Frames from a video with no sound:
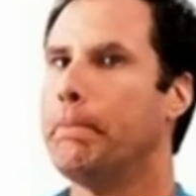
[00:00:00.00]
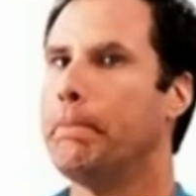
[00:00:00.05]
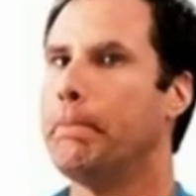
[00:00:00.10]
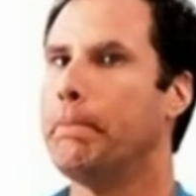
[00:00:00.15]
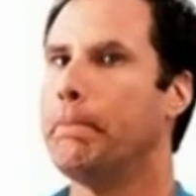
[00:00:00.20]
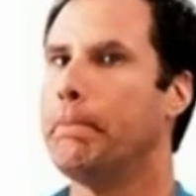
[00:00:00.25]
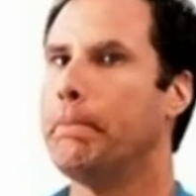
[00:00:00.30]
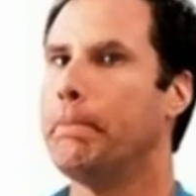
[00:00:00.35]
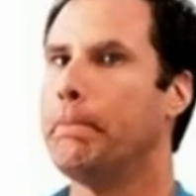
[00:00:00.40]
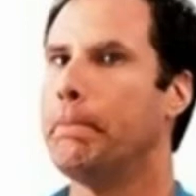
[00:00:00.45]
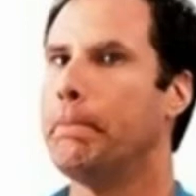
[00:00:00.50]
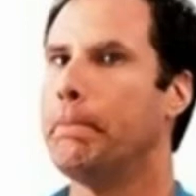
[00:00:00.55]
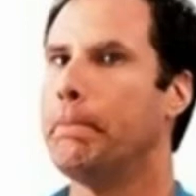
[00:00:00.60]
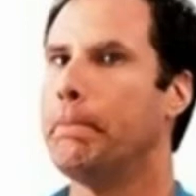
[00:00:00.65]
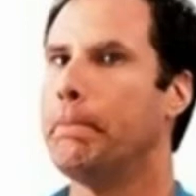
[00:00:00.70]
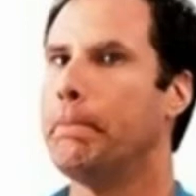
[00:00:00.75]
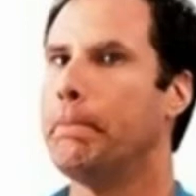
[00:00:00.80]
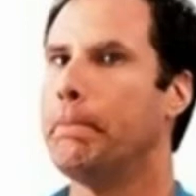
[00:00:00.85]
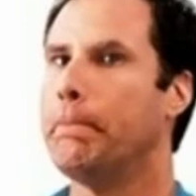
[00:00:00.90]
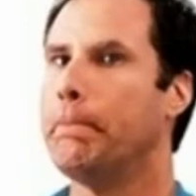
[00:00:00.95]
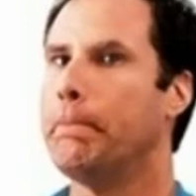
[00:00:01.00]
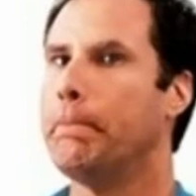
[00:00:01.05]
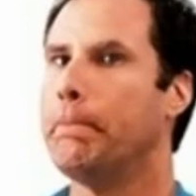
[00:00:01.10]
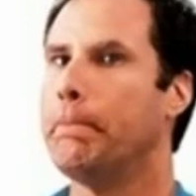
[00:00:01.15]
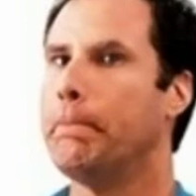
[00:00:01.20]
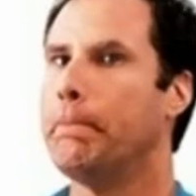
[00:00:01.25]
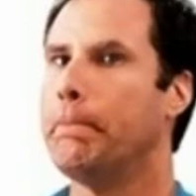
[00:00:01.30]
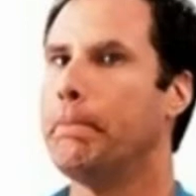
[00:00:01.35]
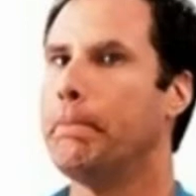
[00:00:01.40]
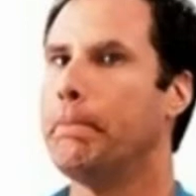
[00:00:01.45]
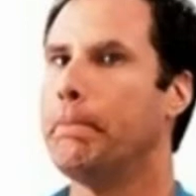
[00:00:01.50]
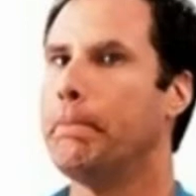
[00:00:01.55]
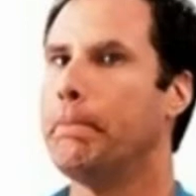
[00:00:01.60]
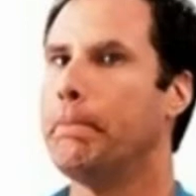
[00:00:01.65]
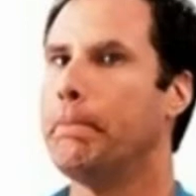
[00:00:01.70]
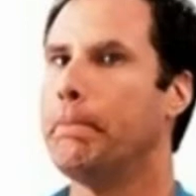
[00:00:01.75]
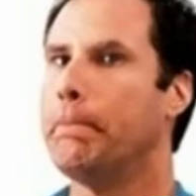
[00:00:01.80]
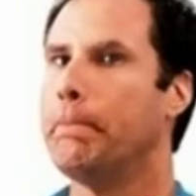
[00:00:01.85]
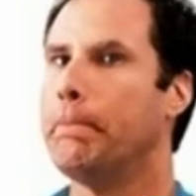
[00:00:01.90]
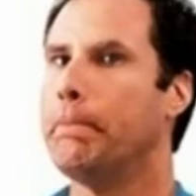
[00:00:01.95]

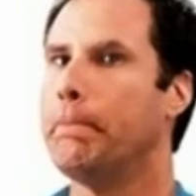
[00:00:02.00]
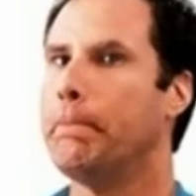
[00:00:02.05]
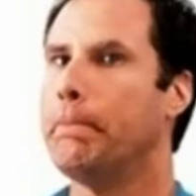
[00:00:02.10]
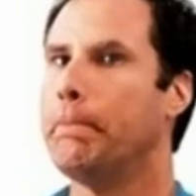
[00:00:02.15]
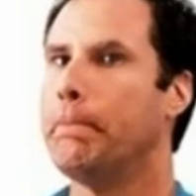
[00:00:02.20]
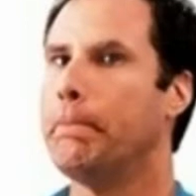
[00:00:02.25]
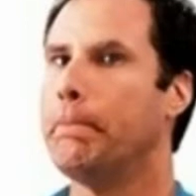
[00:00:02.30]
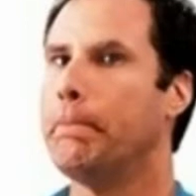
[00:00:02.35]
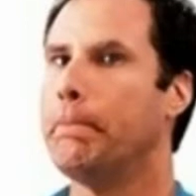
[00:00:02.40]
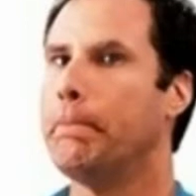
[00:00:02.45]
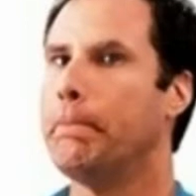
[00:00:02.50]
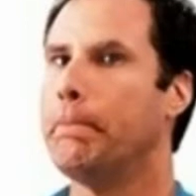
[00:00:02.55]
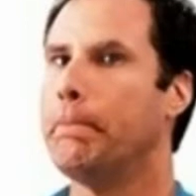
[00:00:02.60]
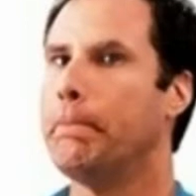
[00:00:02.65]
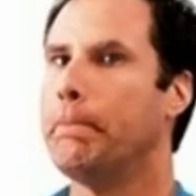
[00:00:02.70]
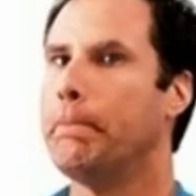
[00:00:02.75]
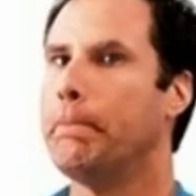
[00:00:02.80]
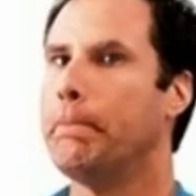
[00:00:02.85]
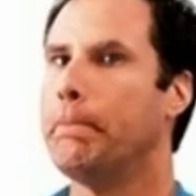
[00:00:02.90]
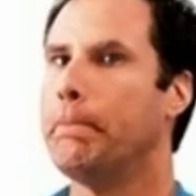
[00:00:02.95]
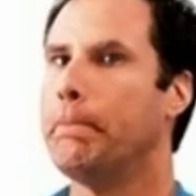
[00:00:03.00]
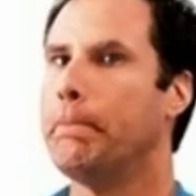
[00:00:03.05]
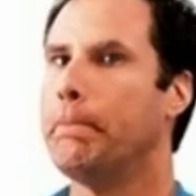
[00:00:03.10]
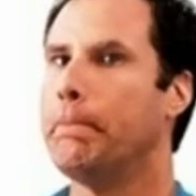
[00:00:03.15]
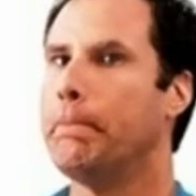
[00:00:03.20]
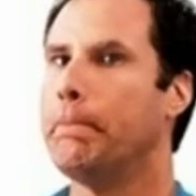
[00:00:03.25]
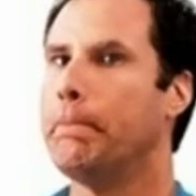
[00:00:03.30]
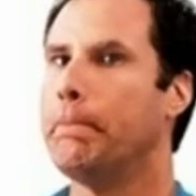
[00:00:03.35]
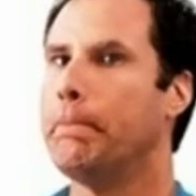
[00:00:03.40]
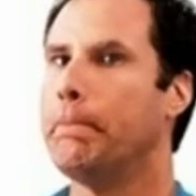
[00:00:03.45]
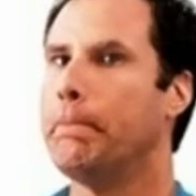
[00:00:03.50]
The face doesn't move, so there is nothing to read.